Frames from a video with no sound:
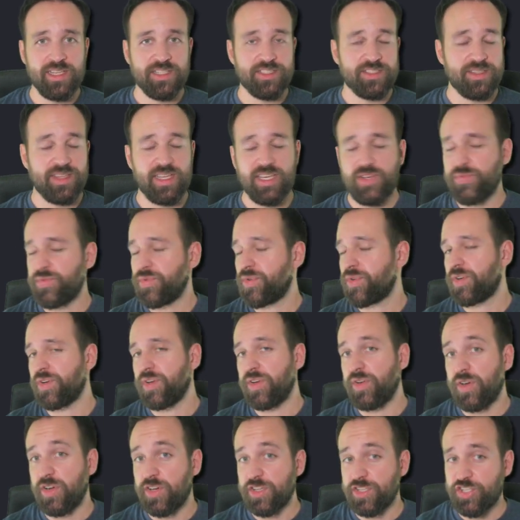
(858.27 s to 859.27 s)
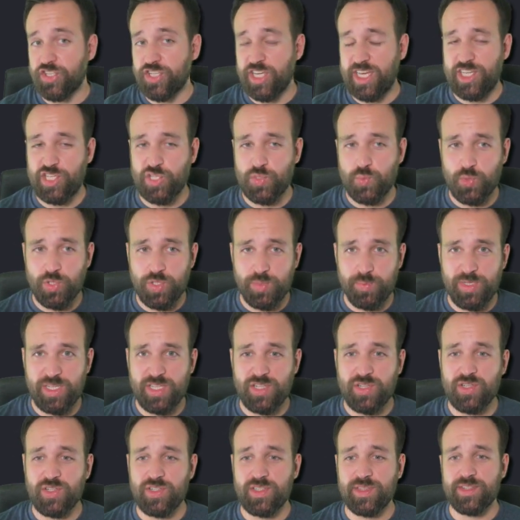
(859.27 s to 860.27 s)
So therefore, onChange would be
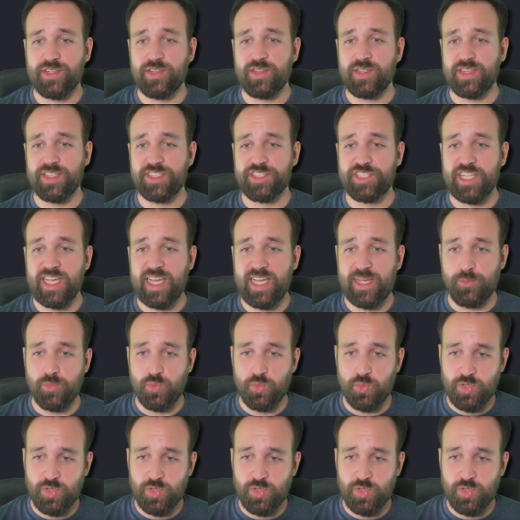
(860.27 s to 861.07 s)
called all the time,